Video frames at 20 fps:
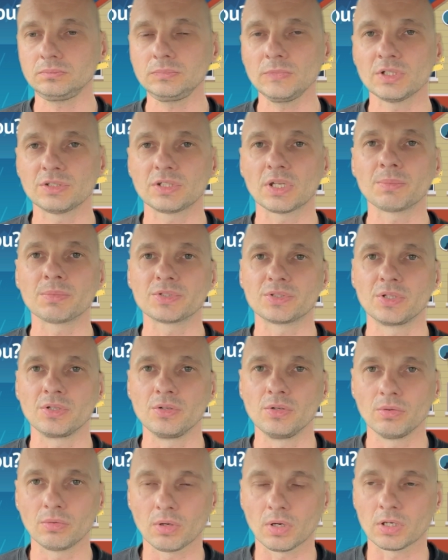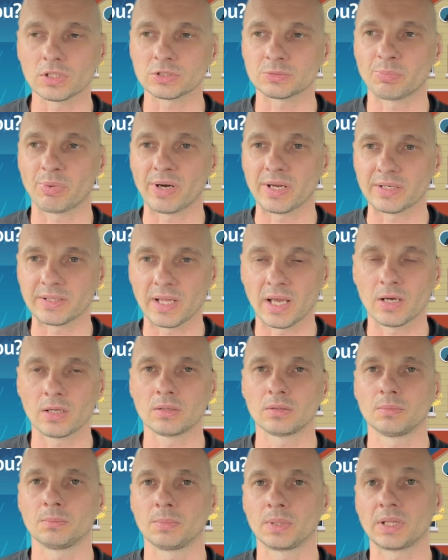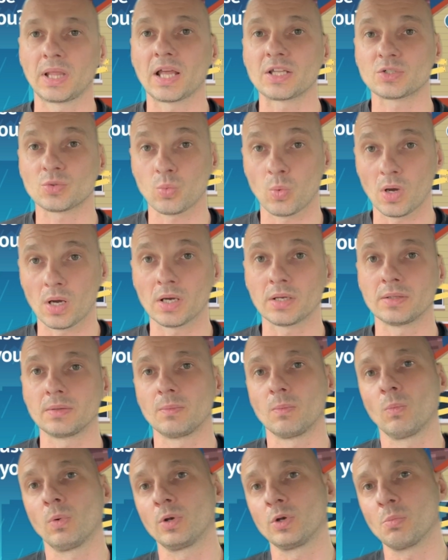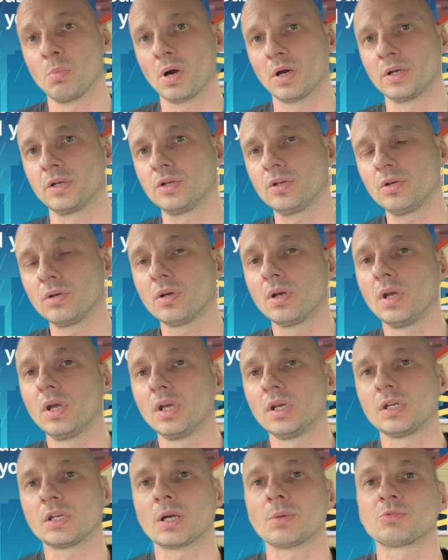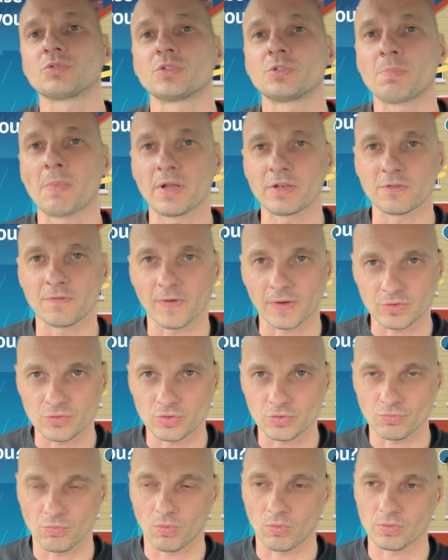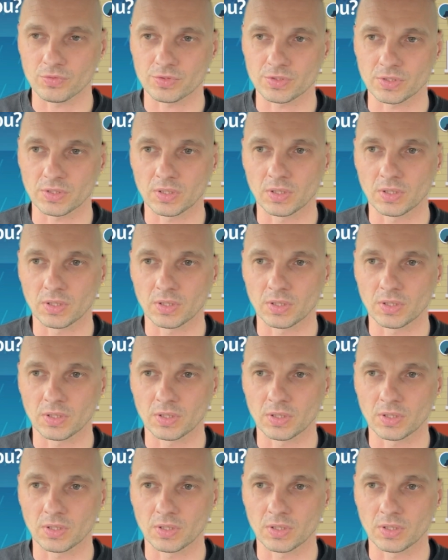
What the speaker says: same as the new cars break down. But that's why when you're buying a new, it comes with manufacturer's warranty.